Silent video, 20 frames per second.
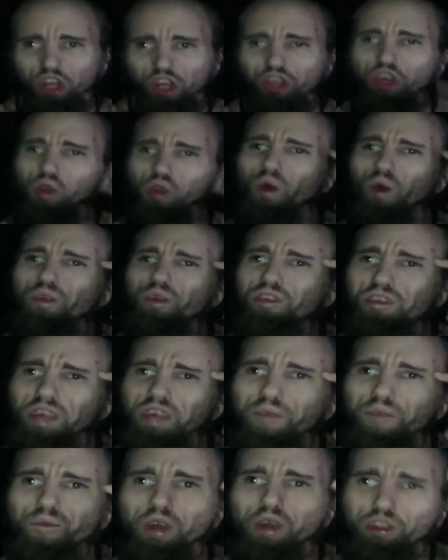You don't see
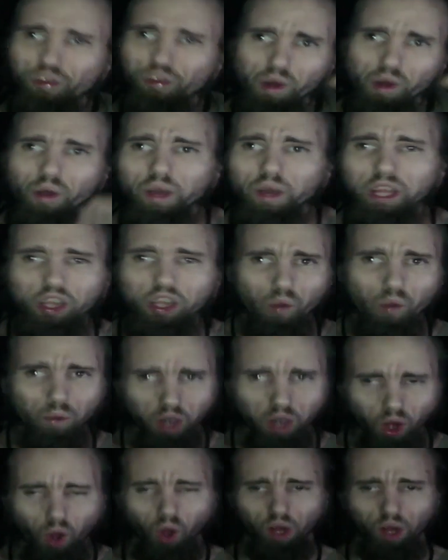what's really going
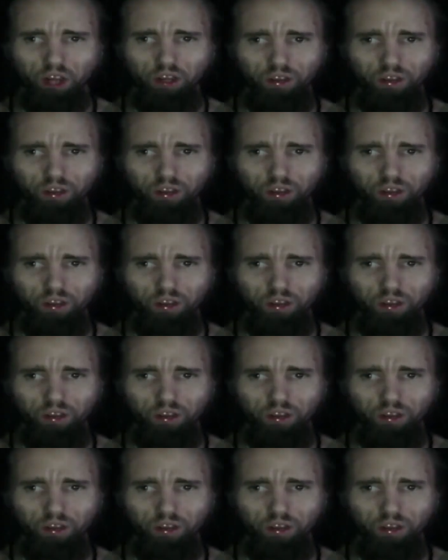on.